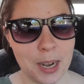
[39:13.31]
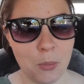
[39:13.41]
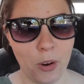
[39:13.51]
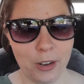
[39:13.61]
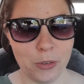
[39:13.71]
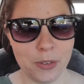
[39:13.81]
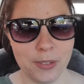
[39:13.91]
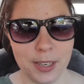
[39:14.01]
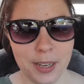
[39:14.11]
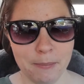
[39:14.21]
that I'm more
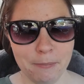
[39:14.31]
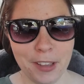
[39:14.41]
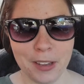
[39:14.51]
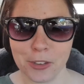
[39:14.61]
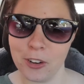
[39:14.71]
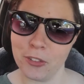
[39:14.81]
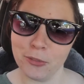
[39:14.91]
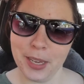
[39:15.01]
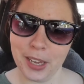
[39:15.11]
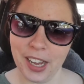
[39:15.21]
interested in. Fingers crossed
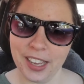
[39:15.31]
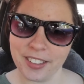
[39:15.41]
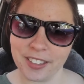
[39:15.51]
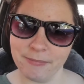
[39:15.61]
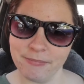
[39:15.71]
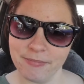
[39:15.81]
for me, you guys.